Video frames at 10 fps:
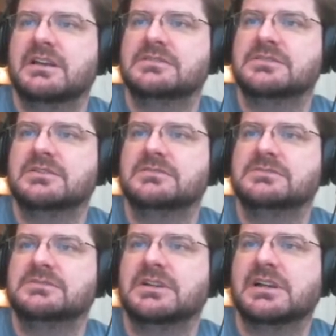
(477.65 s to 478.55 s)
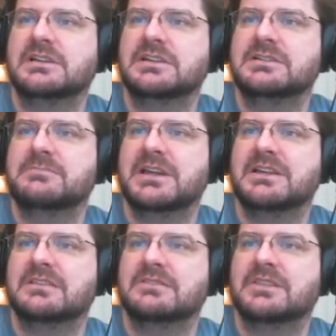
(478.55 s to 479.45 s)
So I need to make
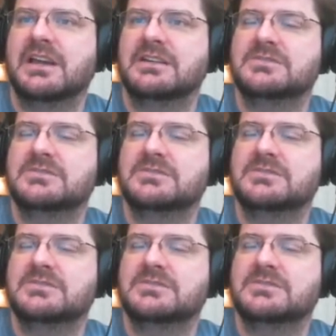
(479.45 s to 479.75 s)
and learn that.